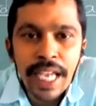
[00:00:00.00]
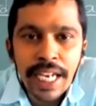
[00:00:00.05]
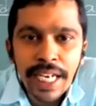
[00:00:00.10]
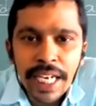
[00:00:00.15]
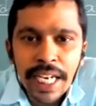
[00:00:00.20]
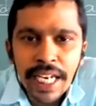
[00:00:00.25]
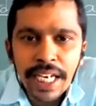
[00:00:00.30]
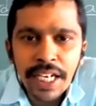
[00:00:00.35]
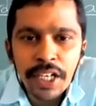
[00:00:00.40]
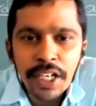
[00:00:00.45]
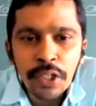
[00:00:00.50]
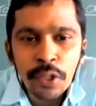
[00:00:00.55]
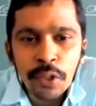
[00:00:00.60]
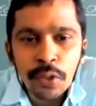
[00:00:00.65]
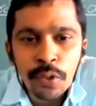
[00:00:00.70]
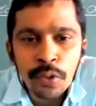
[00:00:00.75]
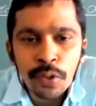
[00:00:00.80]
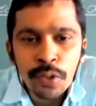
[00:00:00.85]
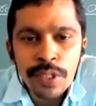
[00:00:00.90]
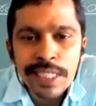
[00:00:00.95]
any
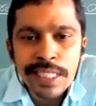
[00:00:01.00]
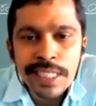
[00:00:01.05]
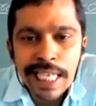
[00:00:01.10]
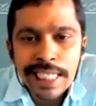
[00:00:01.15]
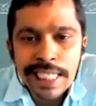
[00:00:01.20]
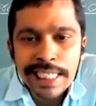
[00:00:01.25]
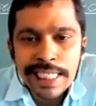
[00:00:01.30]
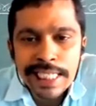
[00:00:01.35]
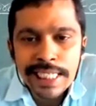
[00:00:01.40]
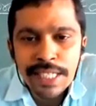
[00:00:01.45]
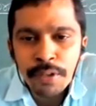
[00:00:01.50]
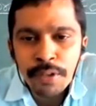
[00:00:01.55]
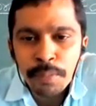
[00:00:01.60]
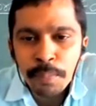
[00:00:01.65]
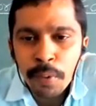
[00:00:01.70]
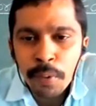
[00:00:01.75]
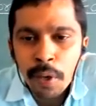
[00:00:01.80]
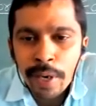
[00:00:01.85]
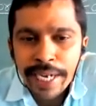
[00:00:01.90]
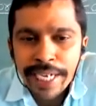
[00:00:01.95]
two
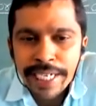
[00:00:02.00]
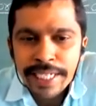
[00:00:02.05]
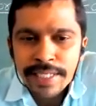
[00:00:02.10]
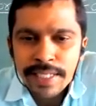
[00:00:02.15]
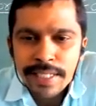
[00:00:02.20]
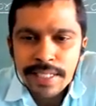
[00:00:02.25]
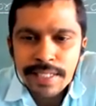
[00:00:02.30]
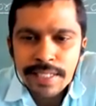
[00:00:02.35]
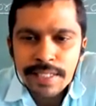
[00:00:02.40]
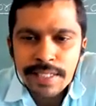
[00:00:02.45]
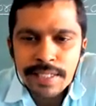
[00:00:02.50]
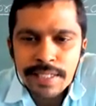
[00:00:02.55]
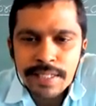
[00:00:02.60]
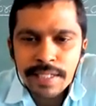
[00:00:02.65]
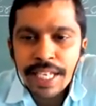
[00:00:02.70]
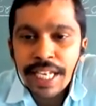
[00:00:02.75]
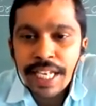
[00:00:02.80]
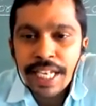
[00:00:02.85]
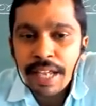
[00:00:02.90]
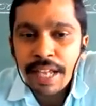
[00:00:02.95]
successive points
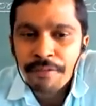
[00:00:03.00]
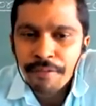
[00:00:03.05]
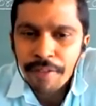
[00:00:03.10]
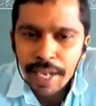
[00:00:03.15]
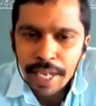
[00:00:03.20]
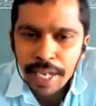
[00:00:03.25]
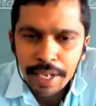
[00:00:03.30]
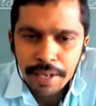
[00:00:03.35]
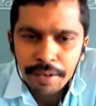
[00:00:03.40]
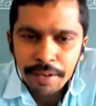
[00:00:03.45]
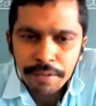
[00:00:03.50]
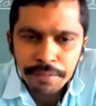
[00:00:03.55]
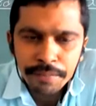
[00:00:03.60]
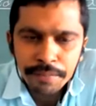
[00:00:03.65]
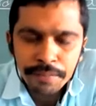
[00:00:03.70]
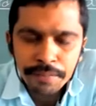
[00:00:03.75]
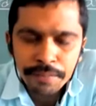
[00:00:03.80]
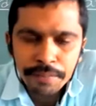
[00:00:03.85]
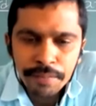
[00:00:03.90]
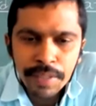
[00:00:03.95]
in a wave
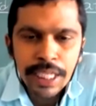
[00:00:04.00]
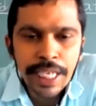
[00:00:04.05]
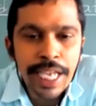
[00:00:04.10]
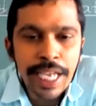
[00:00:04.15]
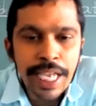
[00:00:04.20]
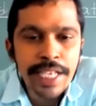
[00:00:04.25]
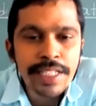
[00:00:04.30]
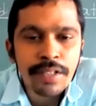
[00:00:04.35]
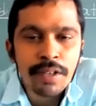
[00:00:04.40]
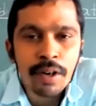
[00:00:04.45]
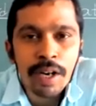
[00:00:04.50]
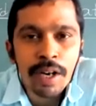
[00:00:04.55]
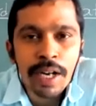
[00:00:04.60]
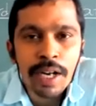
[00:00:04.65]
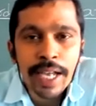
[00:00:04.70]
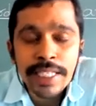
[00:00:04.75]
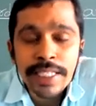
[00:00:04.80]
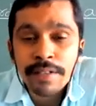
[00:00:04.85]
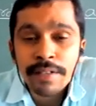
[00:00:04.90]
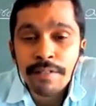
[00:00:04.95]
is called
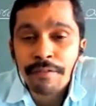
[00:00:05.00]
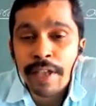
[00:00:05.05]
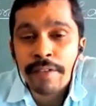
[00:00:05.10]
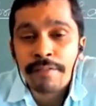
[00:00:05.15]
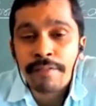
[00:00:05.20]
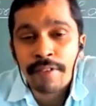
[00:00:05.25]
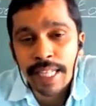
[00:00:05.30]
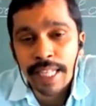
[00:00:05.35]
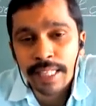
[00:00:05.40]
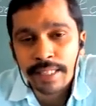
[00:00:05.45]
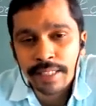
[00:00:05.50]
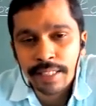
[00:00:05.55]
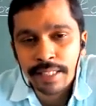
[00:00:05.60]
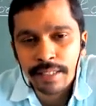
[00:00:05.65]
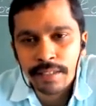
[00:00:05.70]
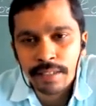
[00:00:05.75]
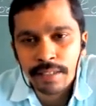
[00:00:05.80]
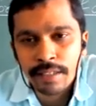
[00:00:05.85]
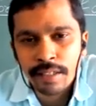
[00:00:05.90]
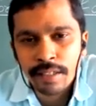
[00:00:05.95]
as wavelength.
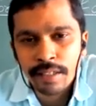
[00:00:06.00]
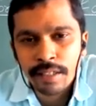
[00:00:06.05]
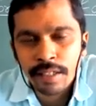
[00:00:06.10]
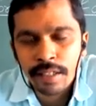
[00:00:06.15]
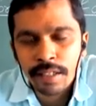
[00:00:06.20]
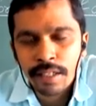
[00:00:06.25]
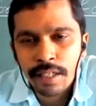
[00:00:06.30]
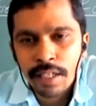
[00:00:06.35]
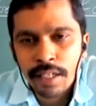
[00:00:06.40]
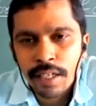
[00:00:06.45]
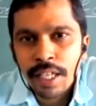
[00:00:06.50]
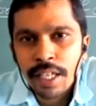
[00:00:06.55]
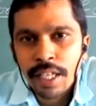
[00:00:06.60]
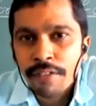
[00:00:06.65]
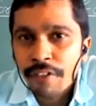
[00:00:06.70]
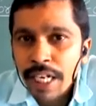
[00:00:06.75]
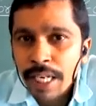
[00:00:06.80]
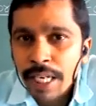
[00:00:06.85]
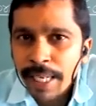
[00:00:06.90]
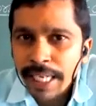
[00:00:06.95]

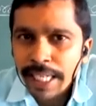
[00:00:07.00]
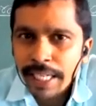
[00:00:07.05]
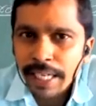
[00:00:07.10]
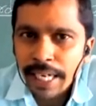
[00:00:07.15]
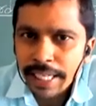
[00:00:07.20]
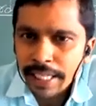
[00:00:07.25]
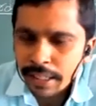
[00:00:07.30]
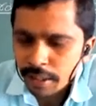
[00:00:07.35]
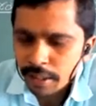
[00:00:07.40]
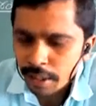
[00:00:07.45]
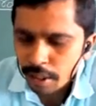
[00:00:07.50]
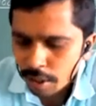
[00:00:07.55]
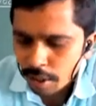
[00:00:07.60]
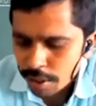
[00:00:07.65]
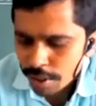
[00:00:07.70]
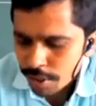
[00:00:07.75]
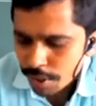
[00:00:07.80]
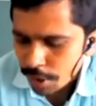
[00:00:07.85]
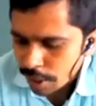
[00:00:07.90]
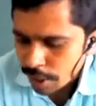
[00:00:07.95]
If anybody writing the
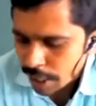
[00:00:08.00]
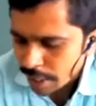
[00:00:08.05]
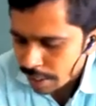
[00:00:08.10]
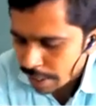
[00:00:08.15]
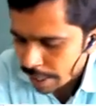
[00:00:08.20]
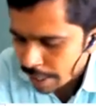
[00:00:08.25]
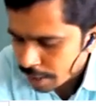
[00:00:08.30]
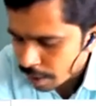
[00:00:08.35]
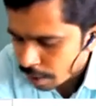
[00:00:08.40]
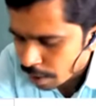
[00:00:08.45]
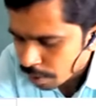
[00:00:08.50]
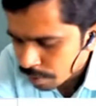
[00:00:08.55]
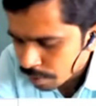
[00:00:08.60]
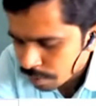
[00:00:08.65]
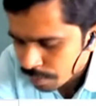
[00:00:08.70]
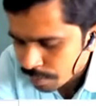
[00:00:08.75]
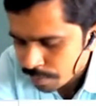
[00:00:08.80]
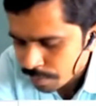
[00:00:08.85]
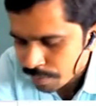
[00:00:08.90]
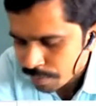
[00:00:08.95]
notes, you can write down.
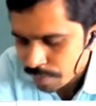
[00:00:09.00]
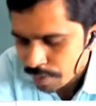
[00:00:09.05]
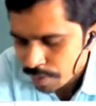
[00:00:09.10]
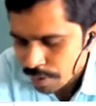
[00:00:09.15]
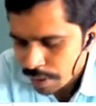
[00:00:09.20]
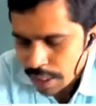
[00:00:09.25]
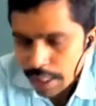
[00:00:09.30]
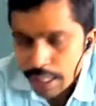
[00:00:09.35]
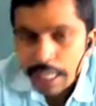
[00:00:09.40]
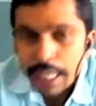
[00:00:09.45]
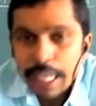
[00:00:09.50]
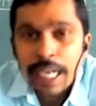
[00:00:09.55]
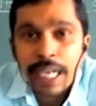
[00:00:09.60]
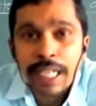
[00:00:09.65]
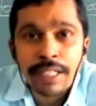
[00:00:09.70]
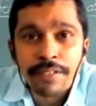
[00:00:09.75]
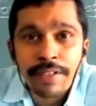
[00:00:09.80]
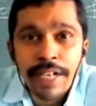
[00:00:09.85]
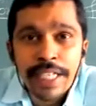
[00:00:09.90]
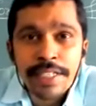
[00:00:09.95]

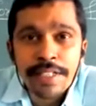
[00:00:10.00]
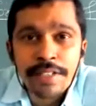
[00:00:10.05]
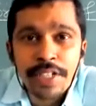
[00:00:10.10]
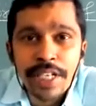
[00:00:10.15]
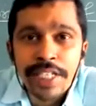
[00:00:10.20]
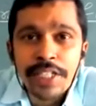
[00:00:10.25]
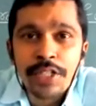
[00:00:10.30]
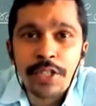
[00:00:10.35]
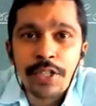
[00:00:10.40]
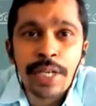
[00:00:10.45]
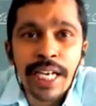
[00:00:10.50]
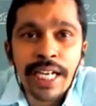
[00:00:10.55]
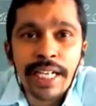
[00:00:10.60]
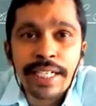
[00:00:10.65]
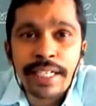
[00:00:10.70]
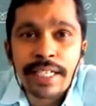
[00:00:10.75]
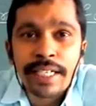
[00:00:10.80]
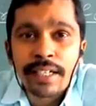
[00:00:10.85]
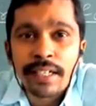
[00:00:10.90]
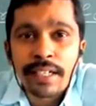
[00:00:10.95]
Otherwise, just you can
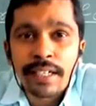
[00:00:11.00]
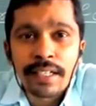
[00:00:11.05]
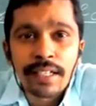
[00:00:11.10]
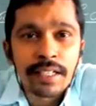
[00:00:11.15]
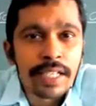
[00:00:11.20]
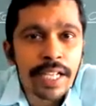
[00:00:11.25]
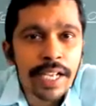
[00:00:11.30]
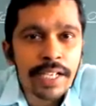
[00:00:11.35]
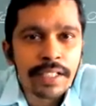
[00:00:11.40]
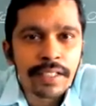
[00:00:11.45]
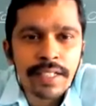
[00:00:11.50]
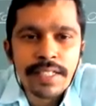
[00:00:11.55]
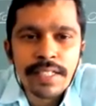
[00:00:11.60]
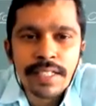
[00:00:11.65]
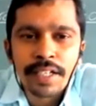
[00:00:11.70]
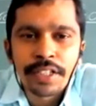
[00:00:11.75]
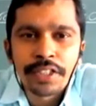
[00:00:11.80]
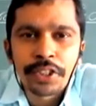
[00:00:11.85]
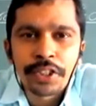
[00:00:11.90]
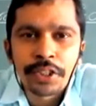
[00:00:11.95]
take the
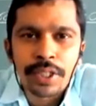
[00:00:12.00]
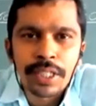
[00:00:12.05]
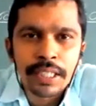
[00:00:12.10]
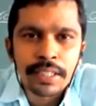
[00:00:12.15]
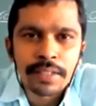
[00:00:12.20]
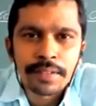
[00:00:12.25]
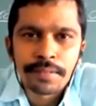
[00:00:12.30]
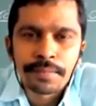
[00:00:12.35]
screenshot.